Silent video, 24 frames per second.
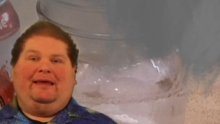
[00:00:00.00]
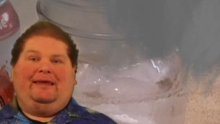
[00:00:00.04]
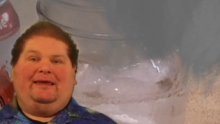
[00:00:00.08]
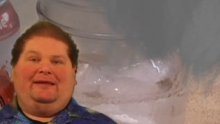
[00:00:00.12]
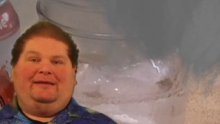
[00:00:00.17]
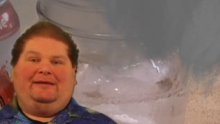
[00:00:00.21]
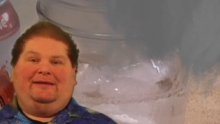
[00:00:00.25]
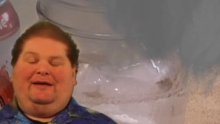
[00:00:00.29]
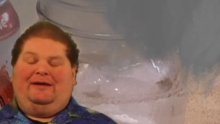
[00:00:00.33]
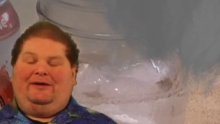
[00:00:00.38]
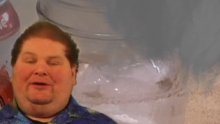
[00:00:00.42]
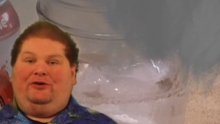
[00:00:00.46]
can
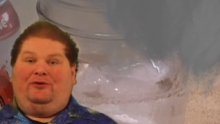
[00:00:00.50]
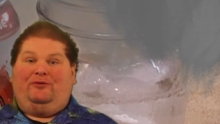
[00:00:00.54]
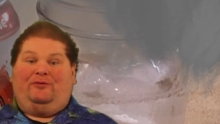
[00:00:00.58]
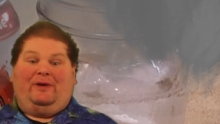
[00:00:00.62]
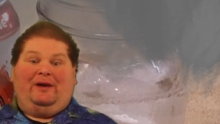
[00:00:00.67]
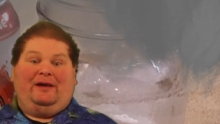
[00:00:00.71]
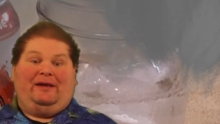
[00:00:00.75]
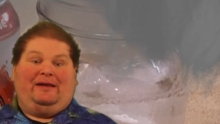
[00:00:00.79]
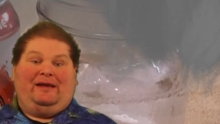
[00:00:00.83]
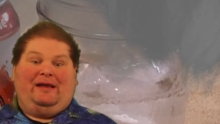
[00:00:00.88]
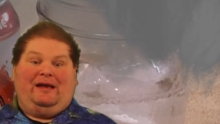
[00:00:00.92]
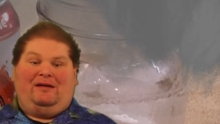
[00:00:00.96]
tell you
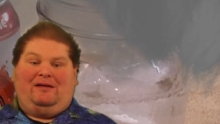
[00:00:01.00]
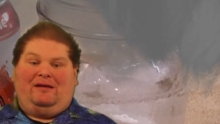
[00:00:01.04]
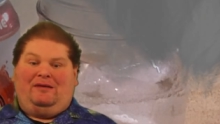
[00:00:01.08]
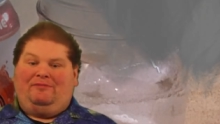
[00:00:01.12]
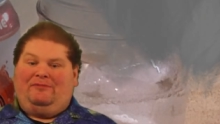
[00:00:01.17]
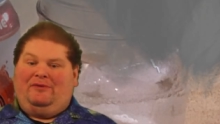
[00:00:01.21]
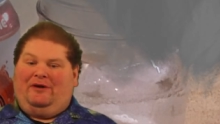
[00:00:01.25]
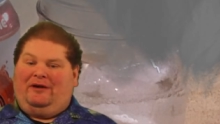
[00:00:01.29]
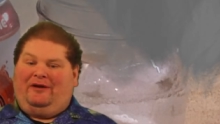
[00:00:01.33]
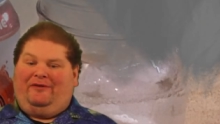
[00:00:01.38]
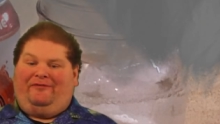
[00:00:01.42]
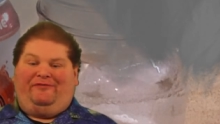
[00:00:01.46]
right now
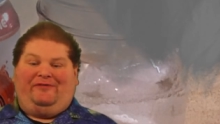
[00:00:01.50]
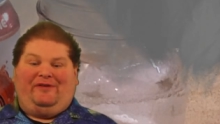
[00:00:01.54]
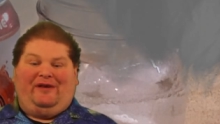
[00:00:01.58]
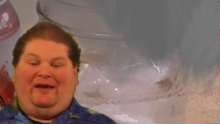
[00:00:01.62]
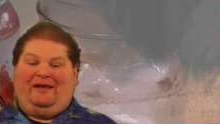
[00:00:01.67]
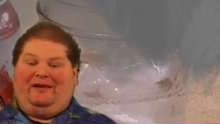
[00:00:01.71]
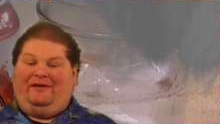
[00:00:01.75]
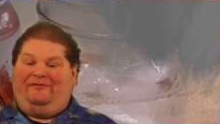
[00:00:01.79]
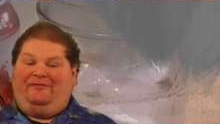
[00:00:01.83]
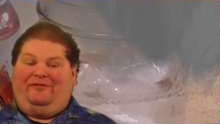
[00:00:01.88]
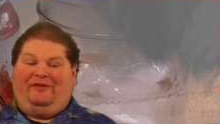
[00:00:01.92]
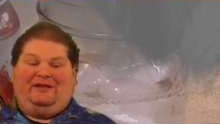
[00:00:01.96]
I'm not a
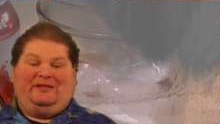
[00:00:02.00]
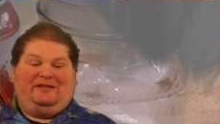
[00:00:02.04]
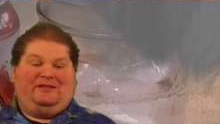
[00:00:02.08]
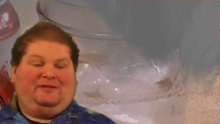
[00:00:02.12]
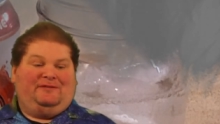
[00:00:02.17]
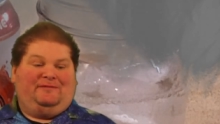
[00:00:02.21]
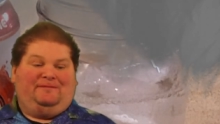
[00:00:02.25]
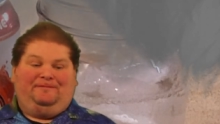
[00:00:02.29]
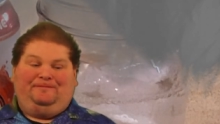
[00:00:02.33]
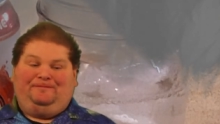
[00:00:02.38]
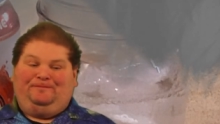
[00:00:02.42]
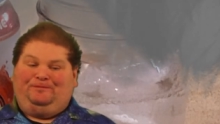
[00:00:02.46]
fan of
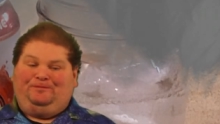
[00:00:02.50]
this.